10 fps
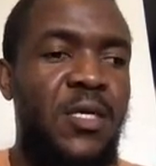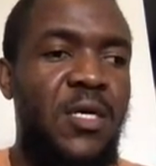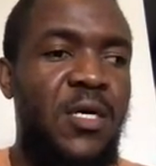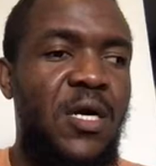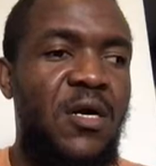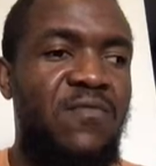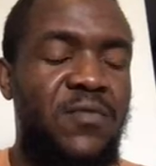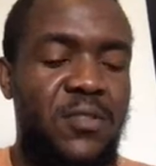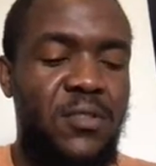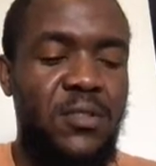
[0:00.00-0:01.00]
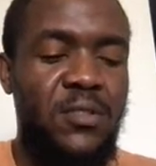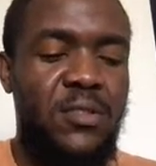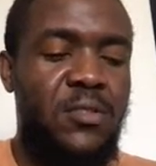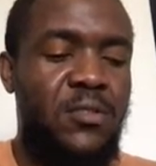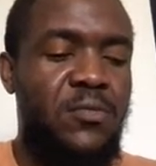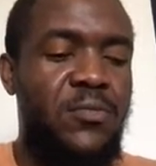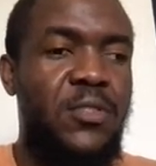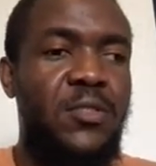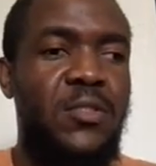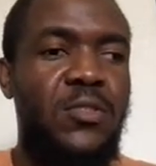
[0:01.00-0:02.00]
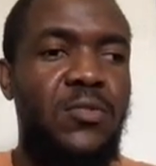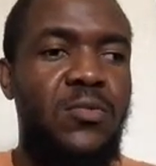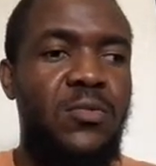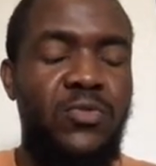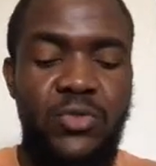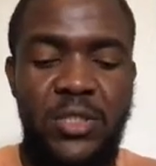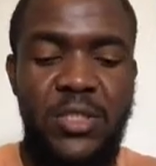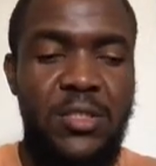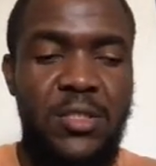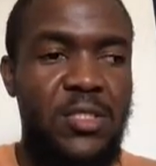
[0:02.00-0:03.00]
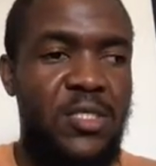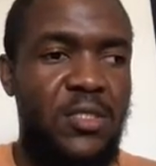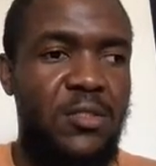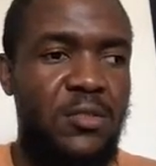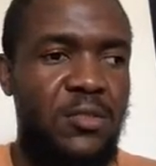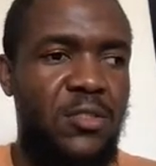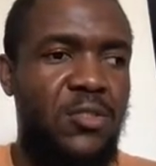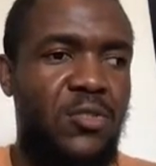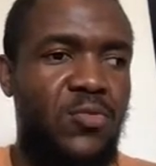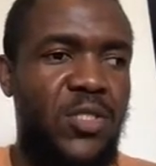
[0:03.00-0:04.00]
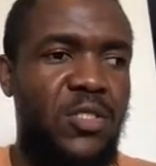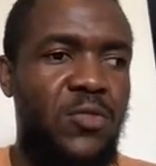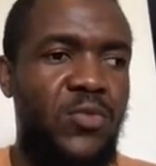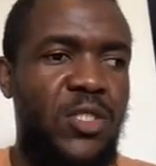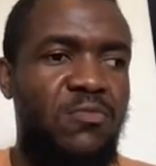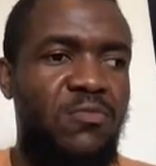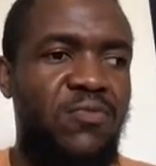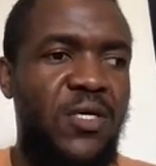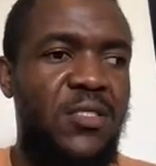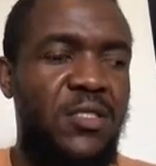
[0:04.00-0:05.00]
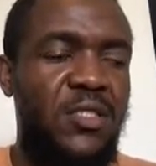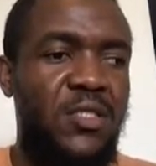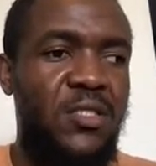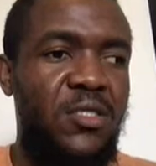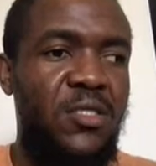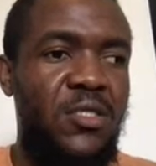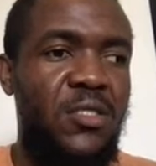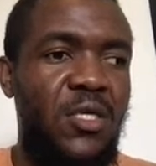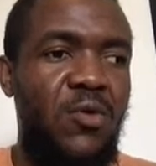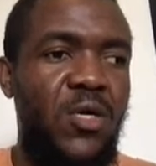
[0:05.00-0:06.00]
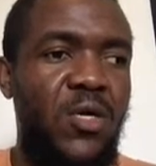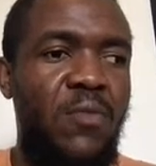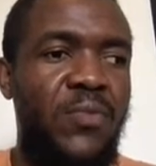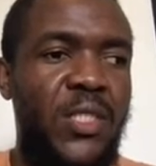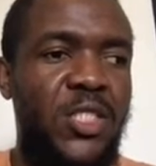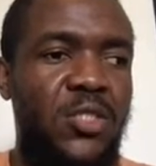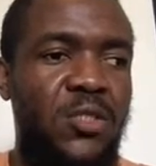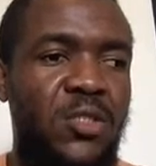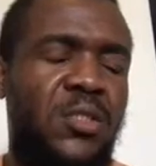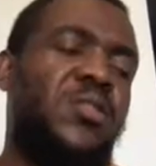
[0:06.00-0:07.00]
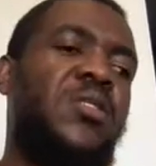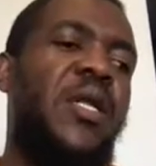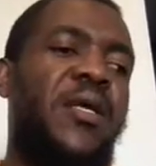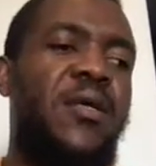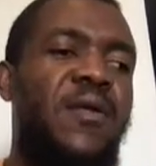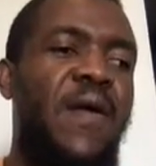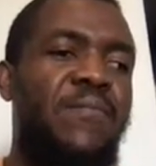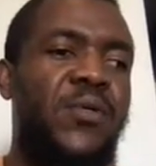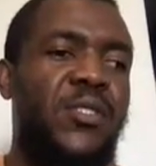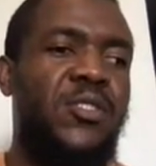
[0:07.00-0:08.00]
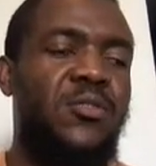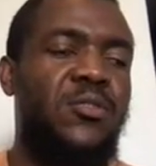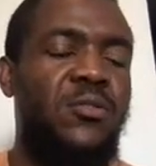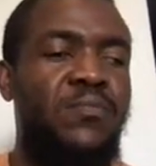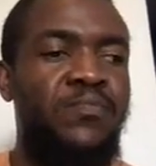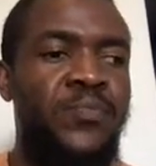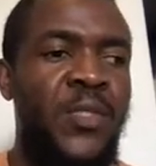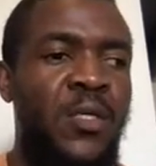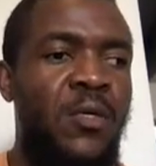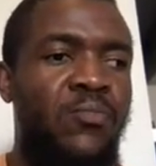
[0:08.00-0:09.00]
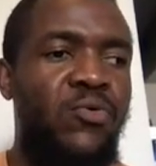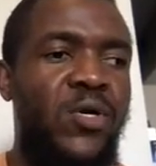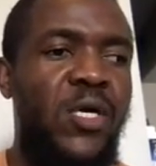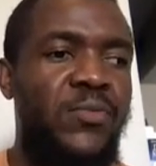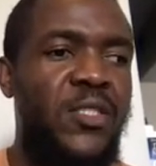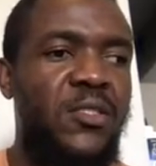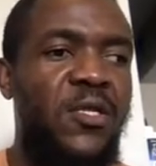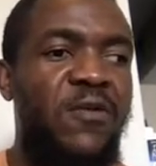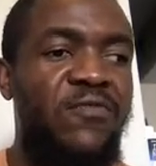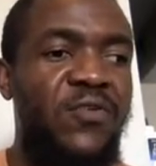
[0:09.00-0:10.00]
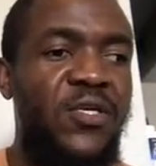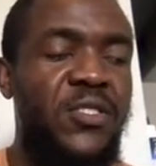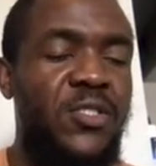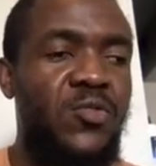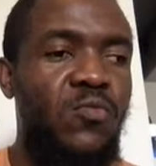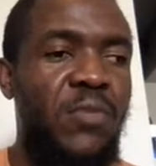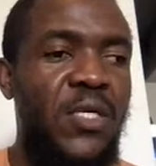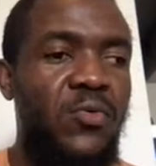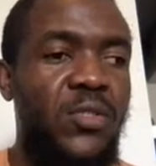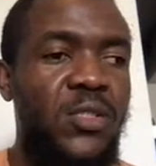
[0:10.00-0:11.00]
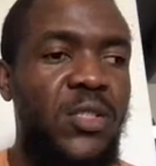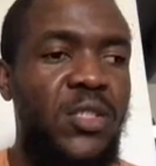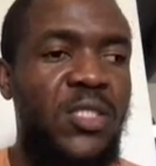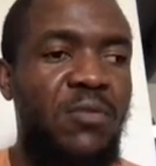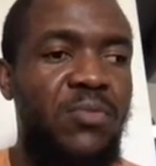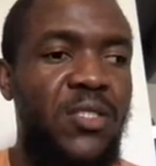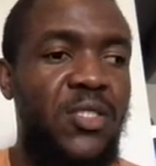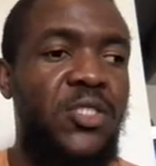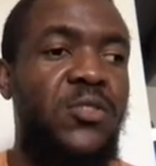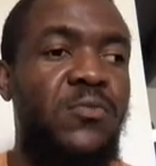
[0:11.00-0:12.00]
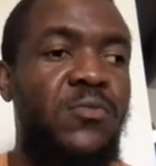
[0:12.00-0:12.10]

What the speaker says: have a command to create that. This is right here. We define it here in our application. This is like an application programming interface. So by running this application,